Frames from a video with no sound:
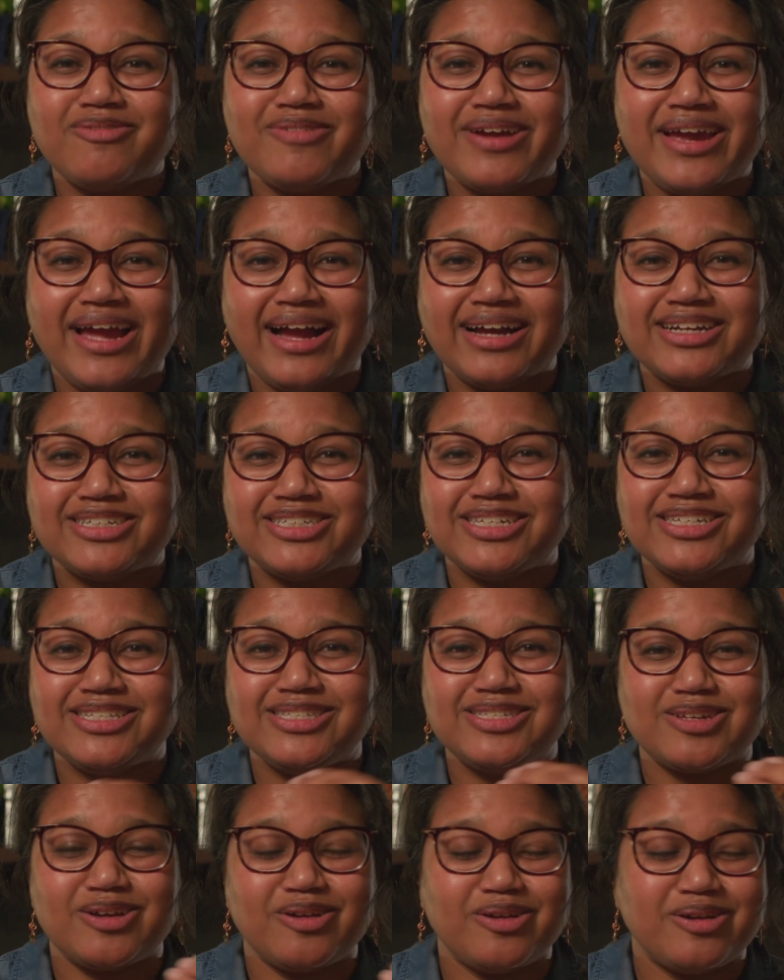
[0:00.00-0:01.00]

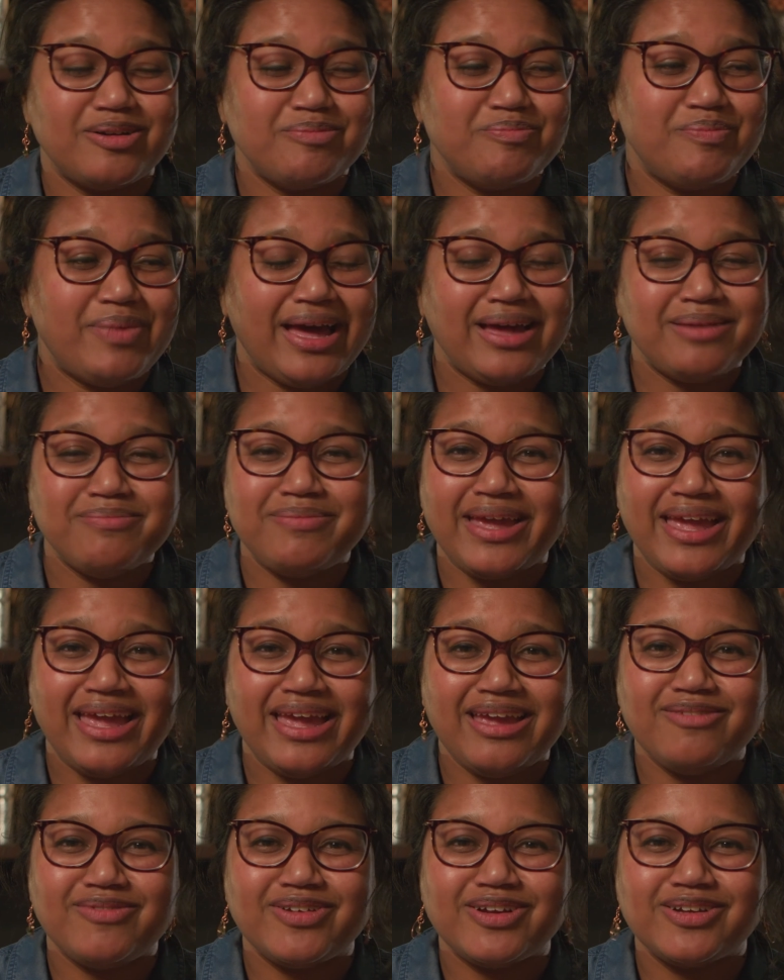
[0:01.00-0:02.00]
reactions or bad
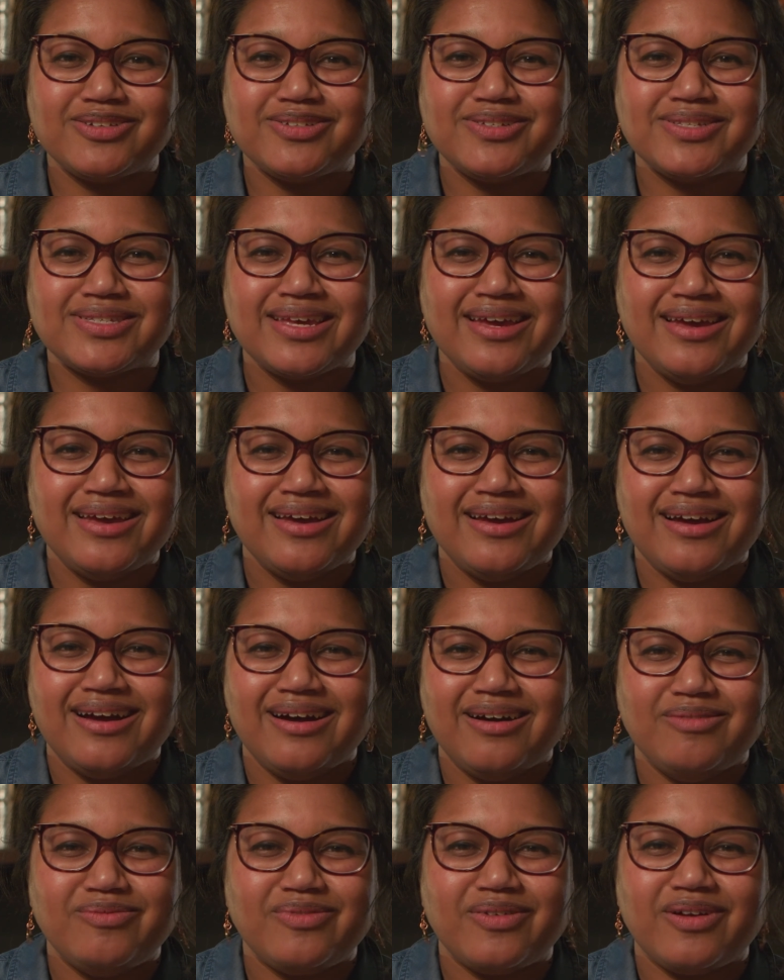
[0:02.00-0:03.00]
behaviors
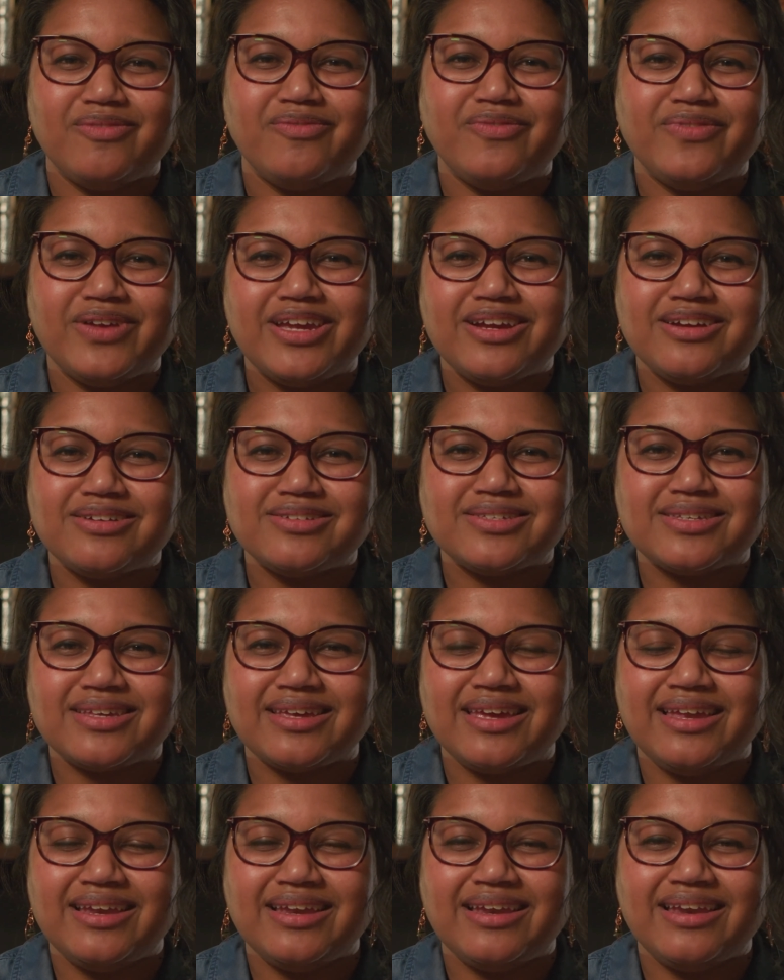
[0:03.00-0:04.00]
of figures
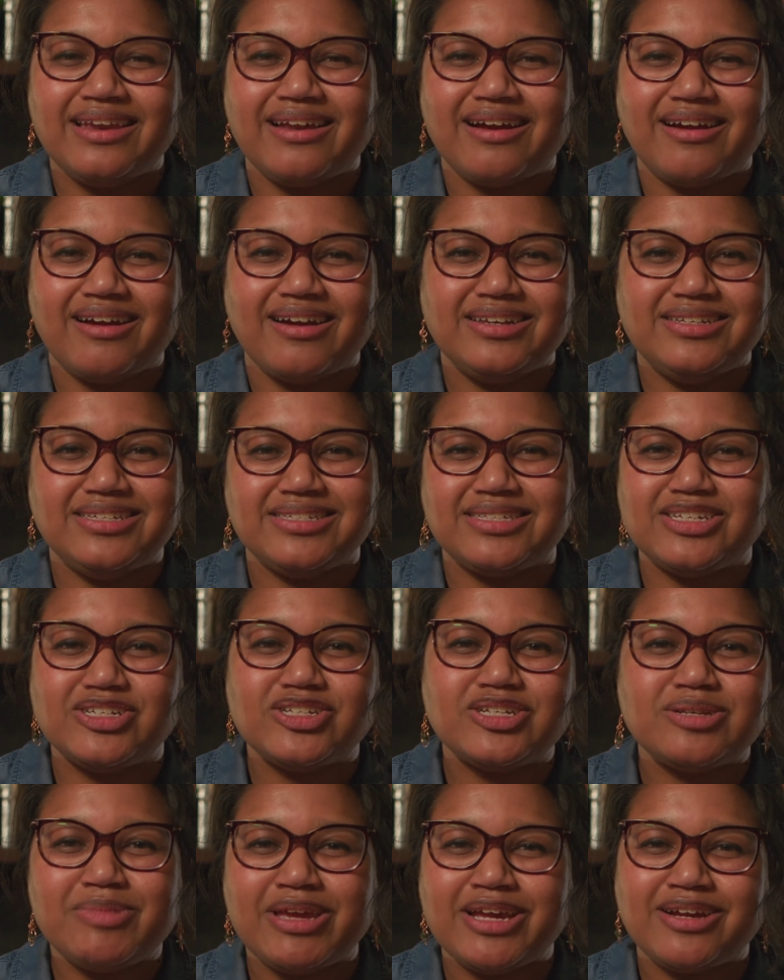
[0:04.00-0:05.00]
and
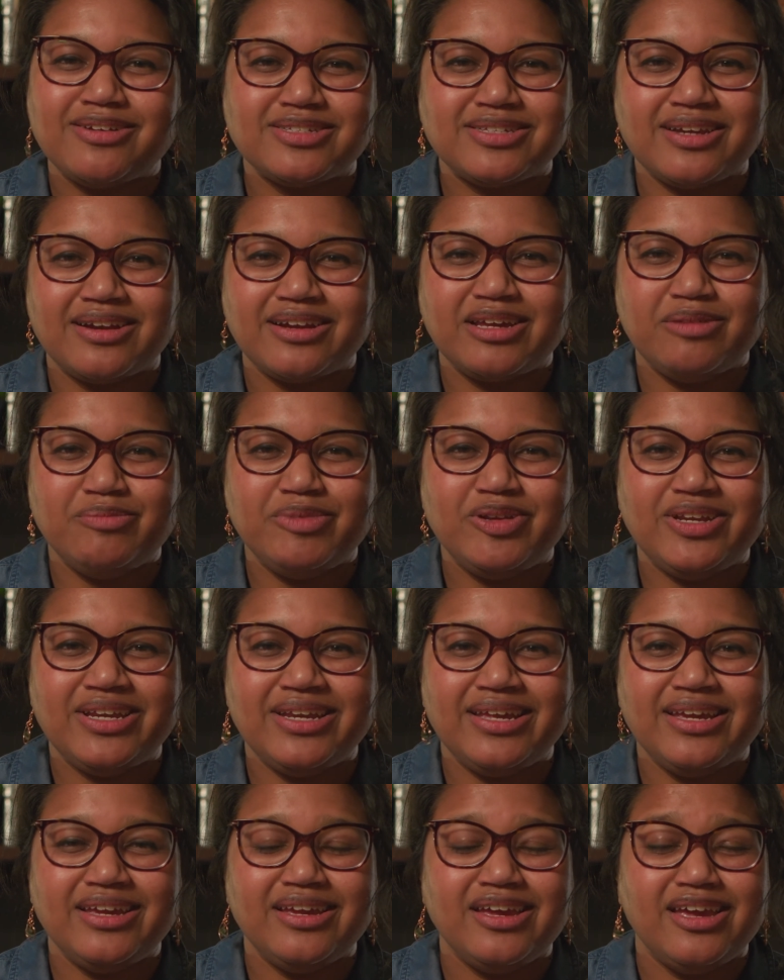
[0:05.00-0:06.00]
decision makers in our
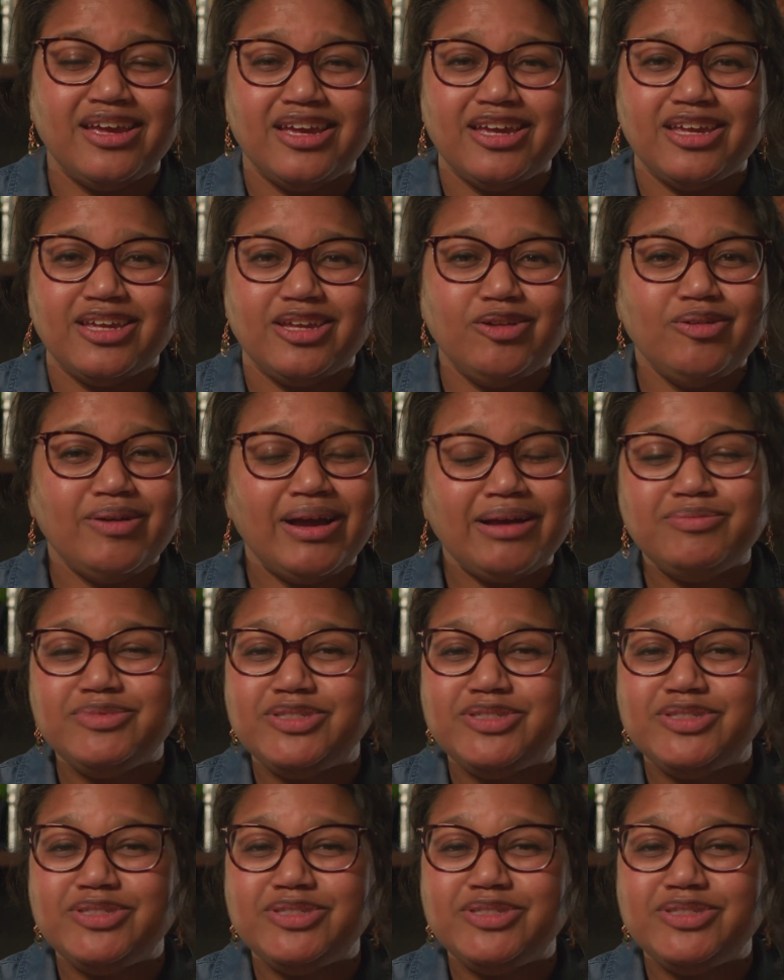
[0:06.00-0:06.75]
community, you have